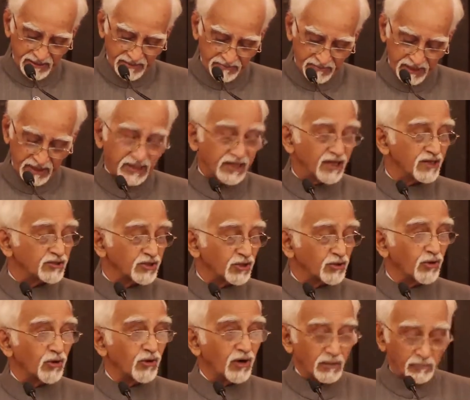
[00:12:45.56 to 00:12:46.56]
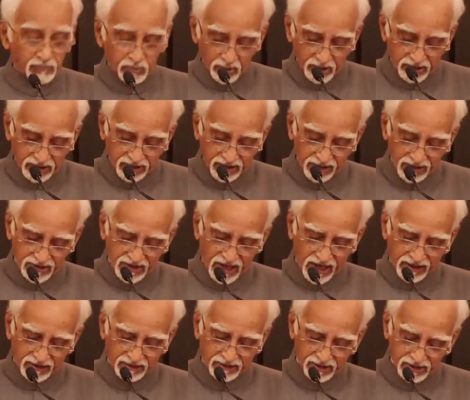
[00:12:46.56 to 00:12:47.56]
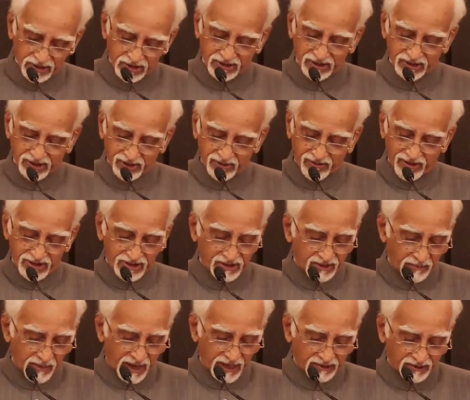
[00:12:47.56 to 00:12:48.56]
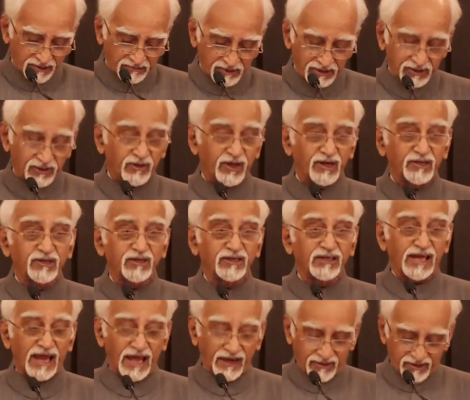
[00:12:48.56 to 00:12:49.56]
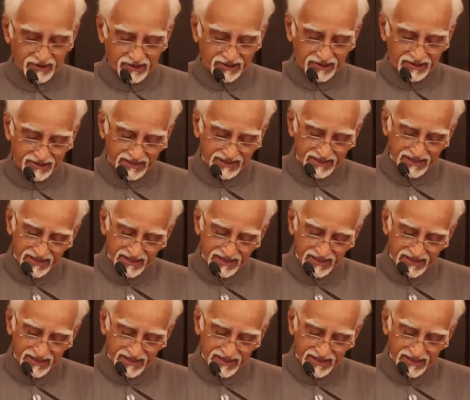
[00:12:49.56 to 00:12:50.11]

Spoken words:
Many years ago, a political scientist addressed the matter with greater clarity